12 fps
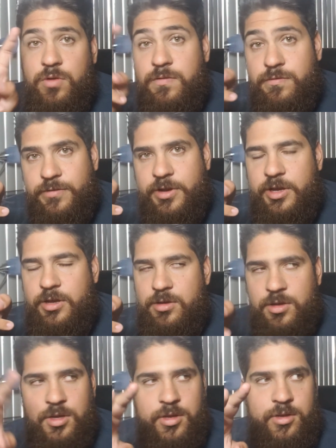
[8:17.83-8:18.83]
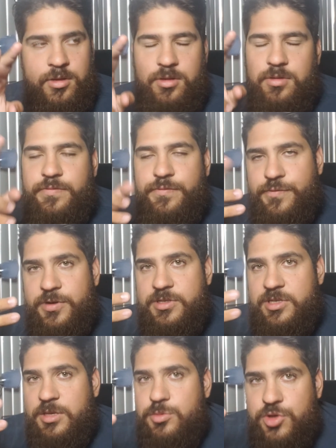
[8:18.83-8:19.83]
free
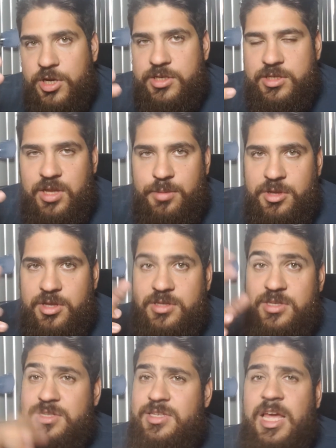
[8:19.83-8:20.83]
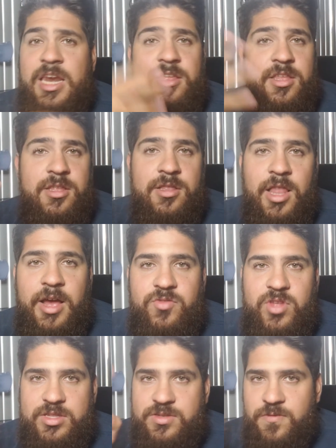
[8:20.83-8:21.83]
skip tracing. Is this anything in life
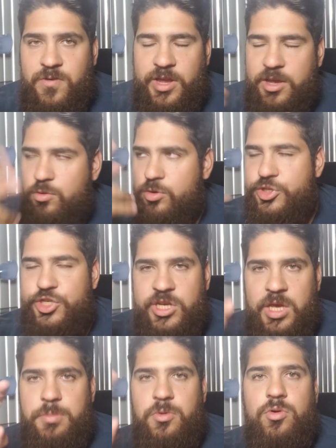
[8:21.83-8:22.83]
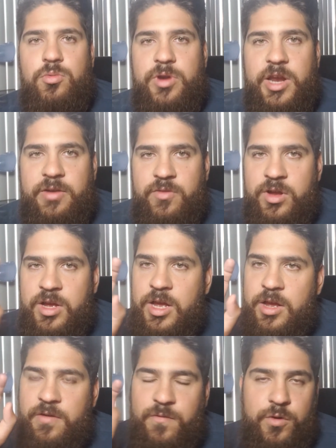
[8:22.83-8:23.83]
that's free or cheap or whatever?
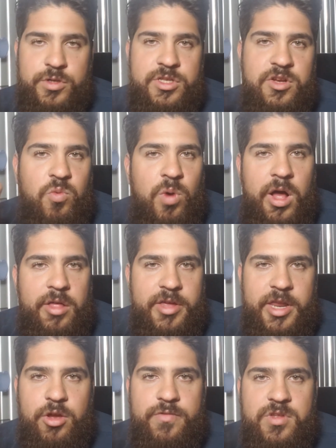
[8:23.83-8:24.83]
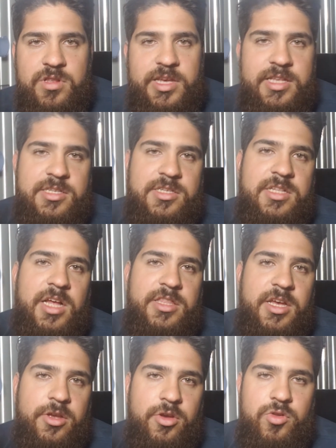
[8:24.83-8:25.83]
First, the quality of the leads is not
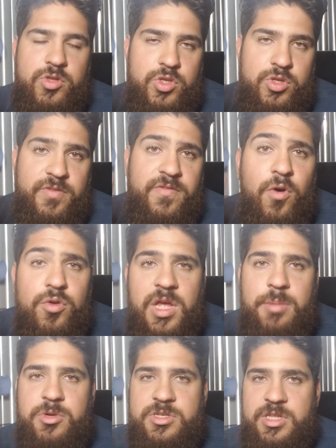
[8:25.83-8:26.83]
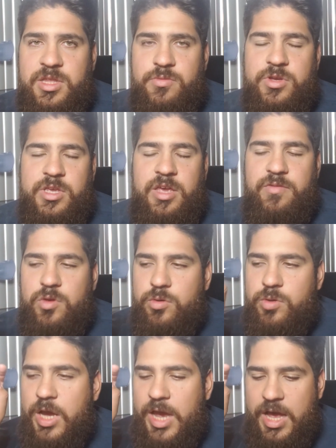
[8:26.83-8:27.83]
that good. So the phone numbers that they would give
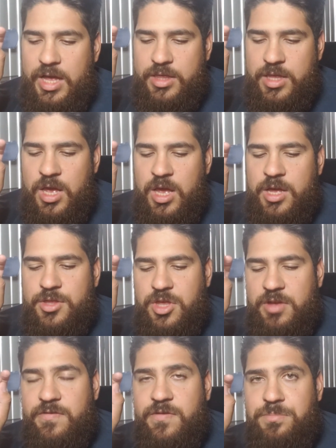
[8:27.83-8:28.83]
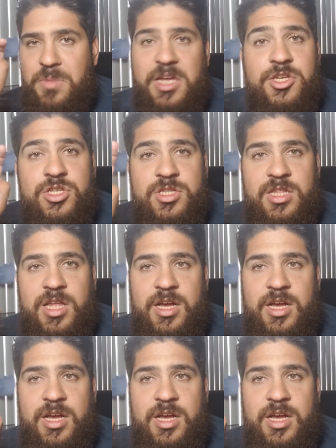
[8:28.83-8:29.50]
you and the information